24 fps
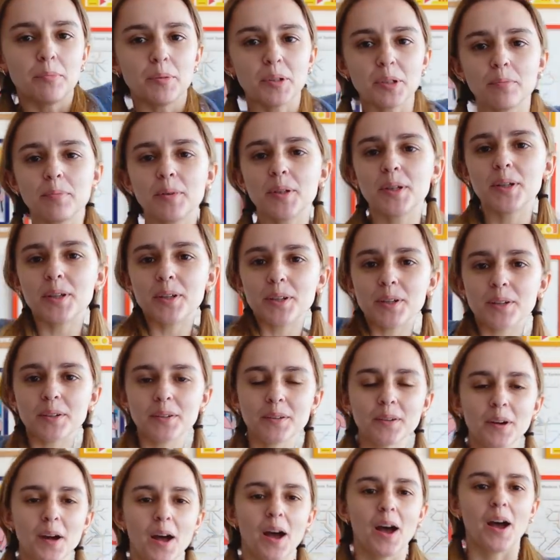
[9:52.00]
blue,
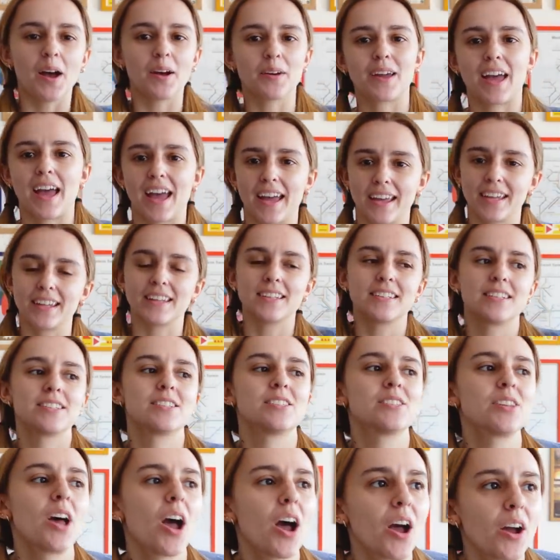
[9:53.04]
blue. Okay,
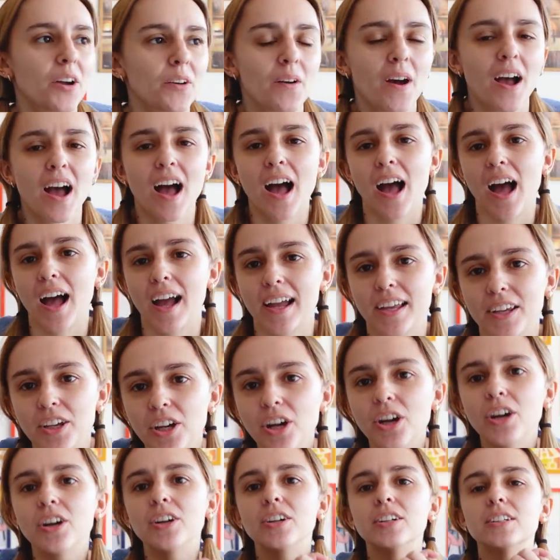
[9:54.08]
so I
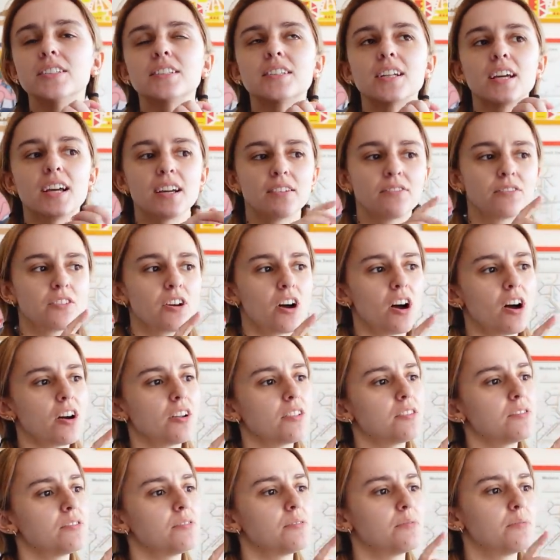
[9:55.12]
could have
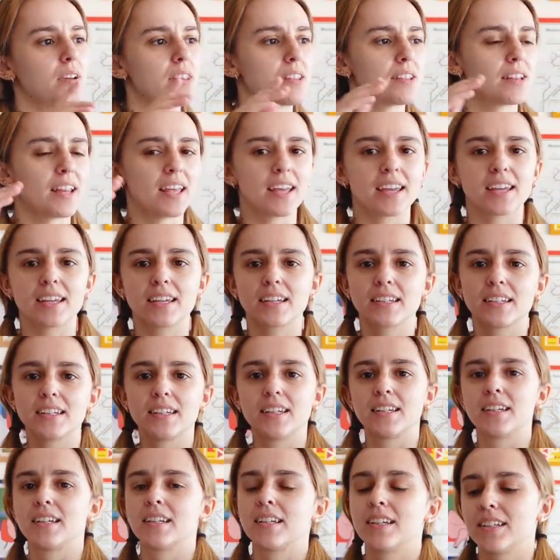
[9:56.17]
gone with like
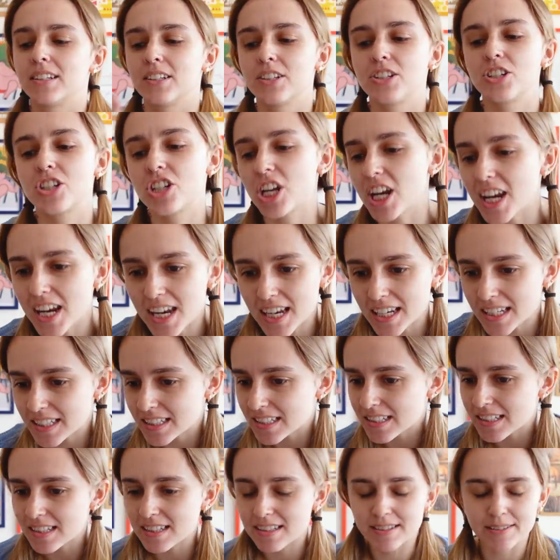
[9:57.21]

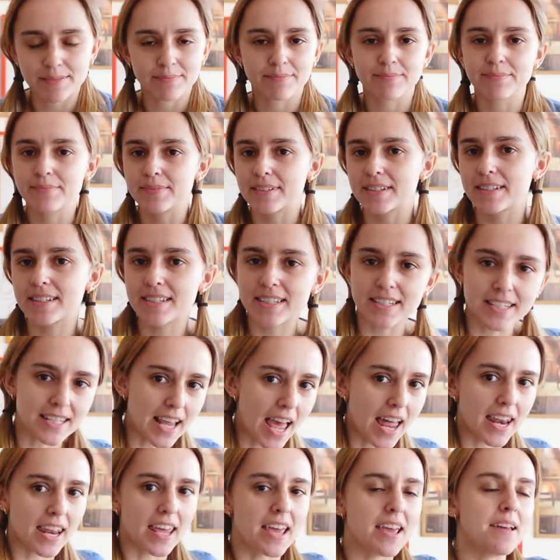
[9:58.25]
jeans,
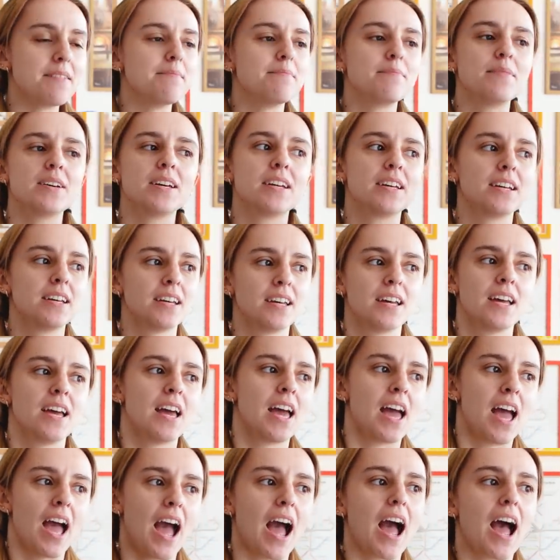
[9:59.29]
denim,
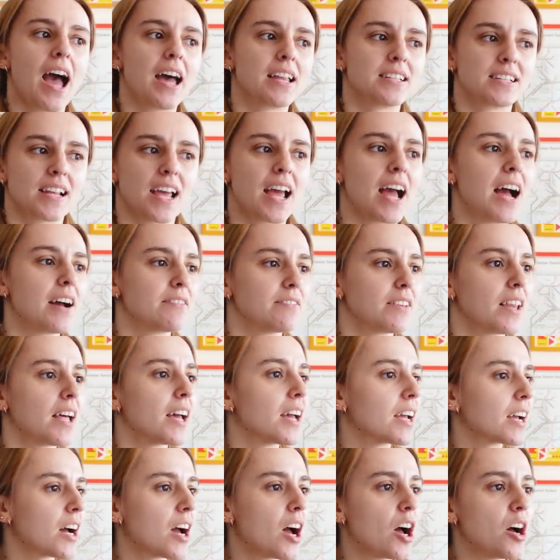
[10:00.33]
and I have
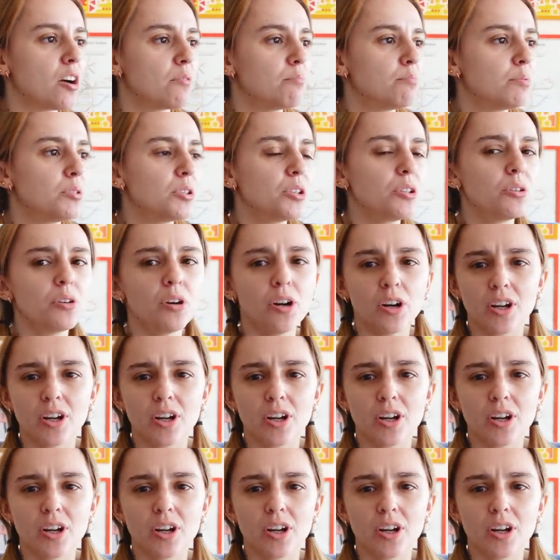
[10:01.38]
like a blue